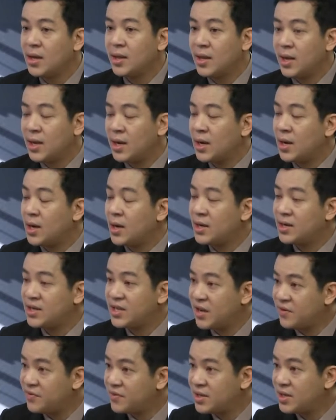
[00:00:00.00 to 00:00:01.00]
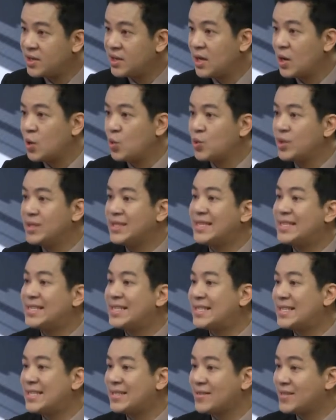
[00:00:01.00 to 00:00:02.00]
there are definitely that word,
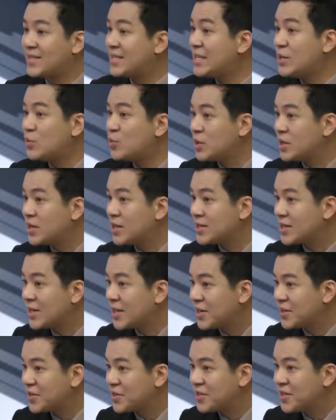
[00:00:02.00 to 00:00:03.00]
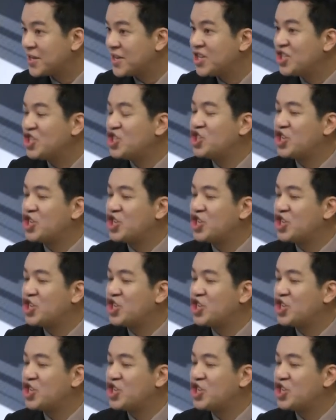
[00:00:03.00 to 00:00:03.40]
C word as I like to say,